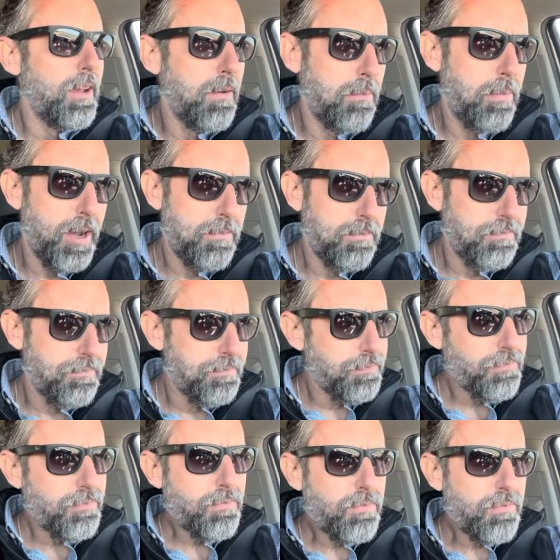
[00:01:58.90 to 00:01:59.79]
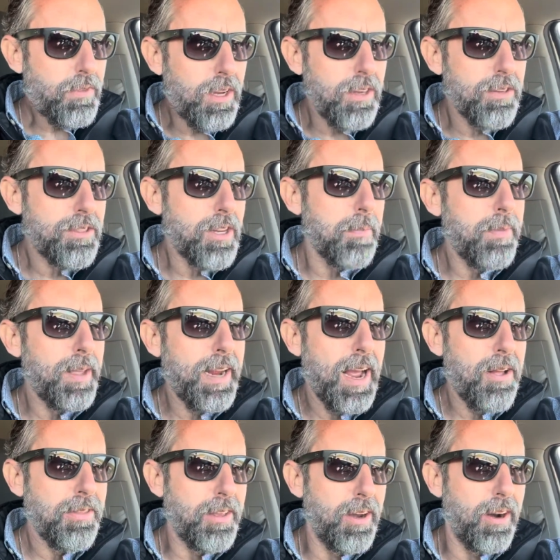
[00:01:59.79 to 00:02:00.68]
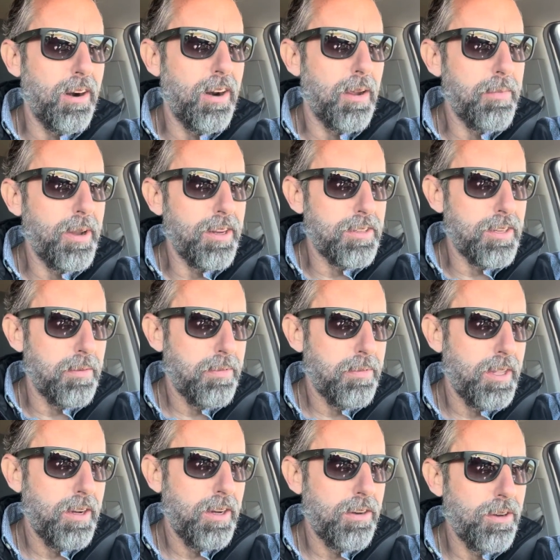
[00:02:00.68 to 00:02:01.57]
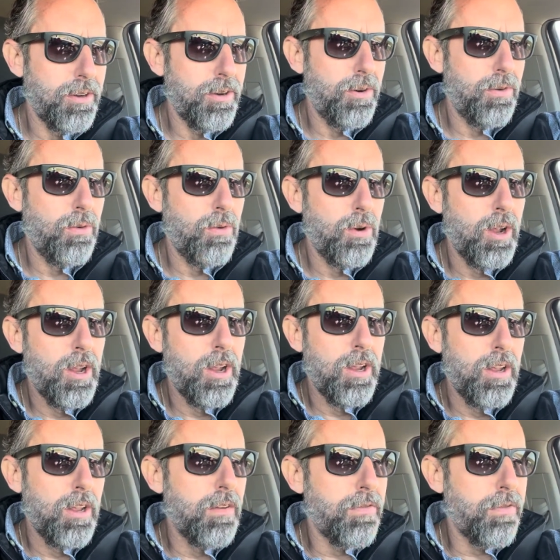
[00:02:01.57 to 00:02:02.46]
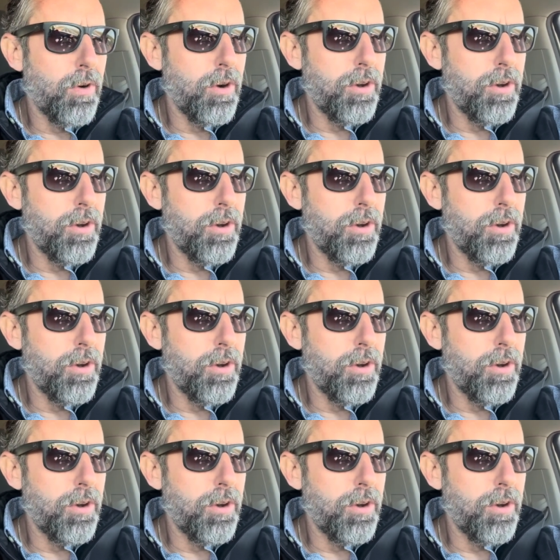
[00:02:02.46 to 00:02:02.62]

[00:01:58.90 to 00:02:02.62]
but something out there. I mean, something to for